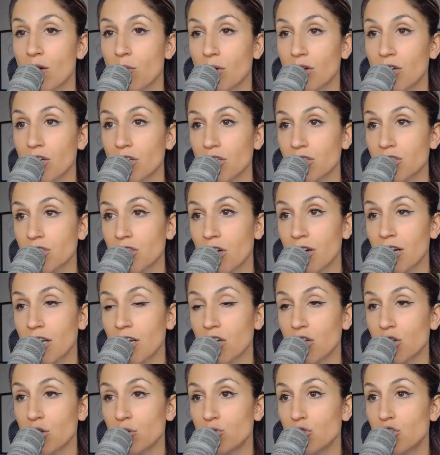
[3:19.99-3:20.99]
When you're starting a
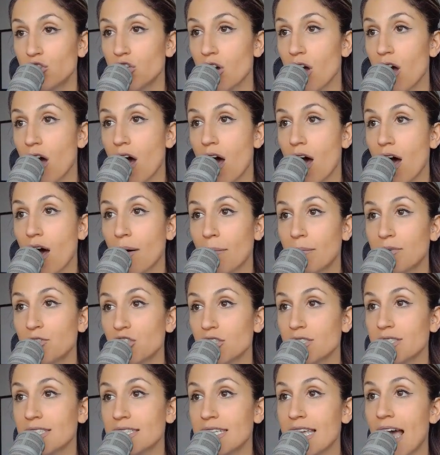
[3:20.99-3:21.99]
new job,
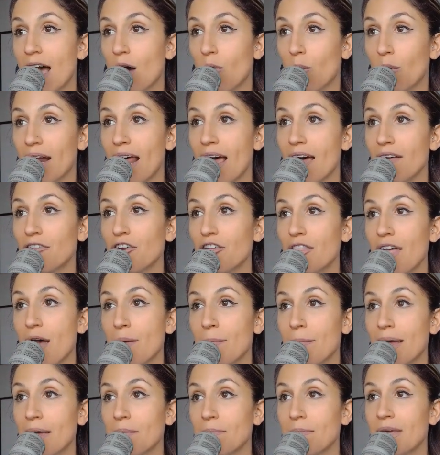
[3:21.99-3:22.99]
whatever that
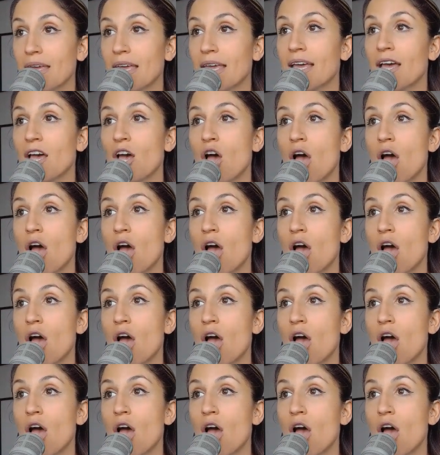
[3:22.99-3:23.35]
might be.